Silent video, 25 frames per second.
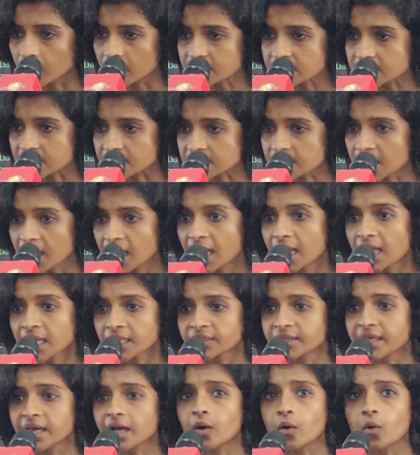voices.
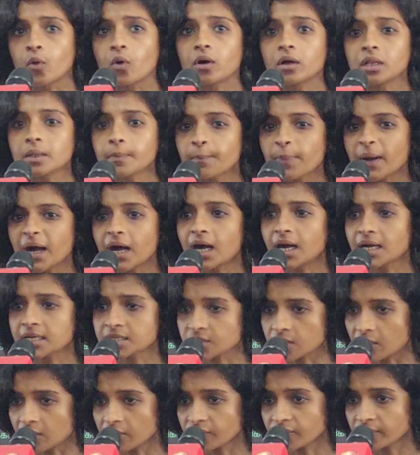They are all part
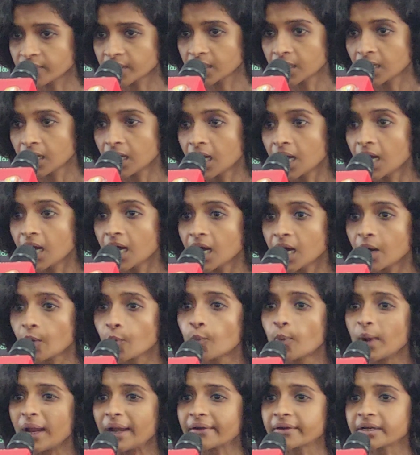of
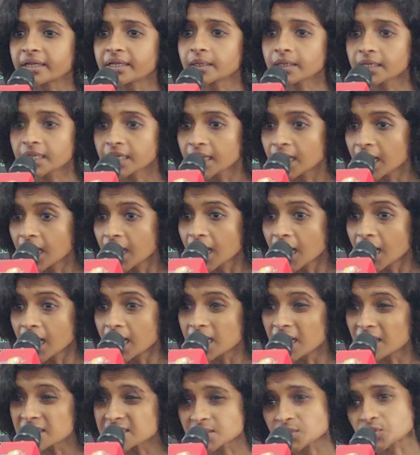a very
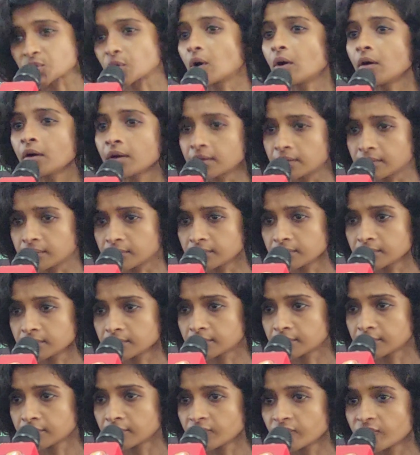
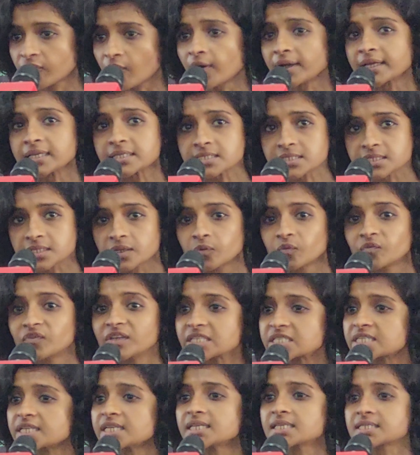strong voice,
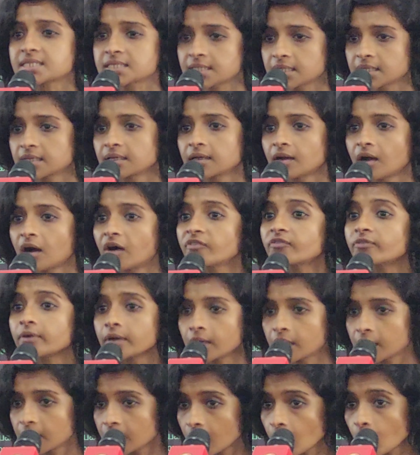which is of
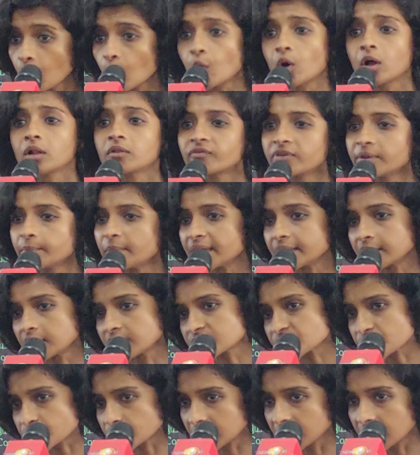all women
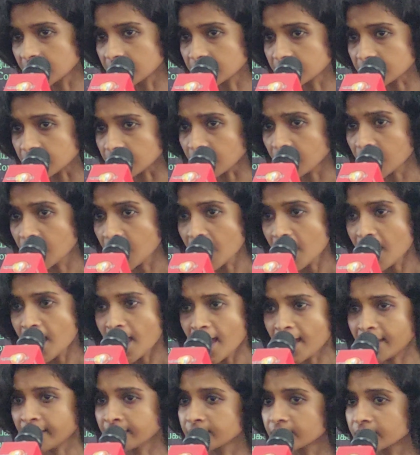of Sri Lanka.
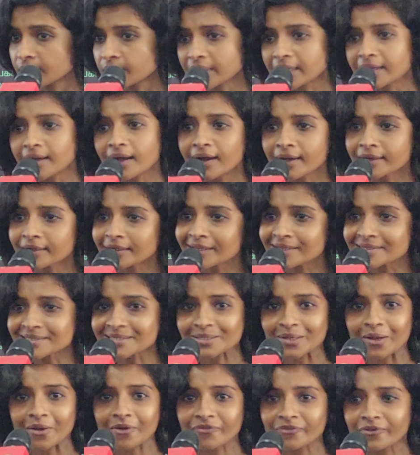And
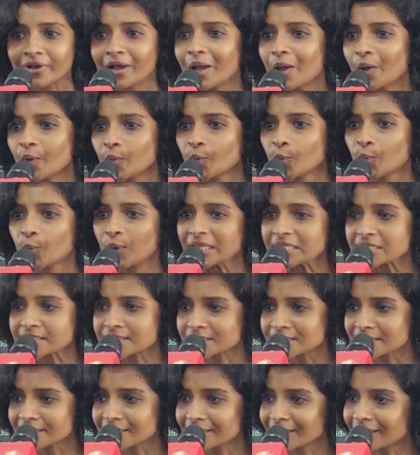regardless of
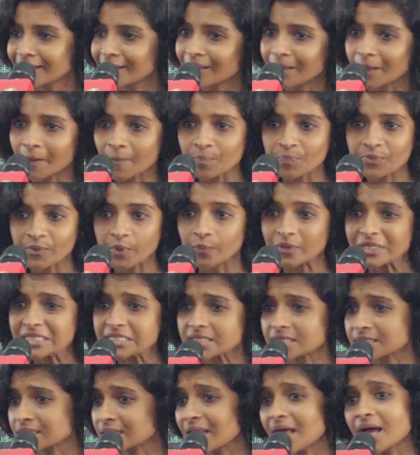which
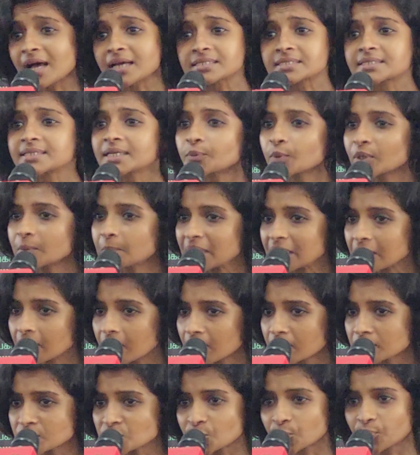class that we
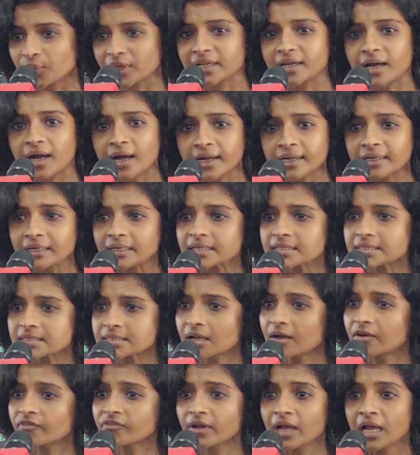belong to, regardless
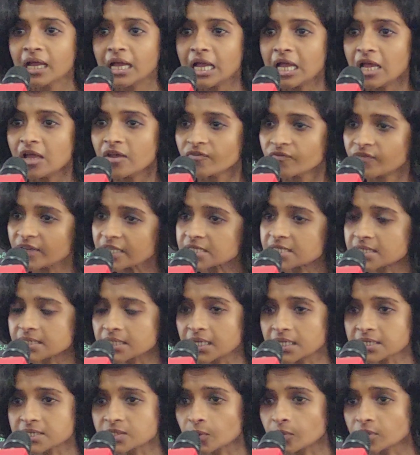of which
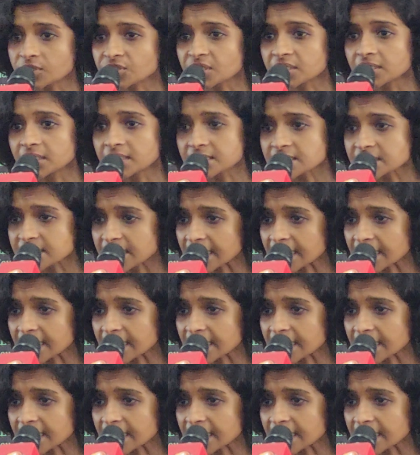social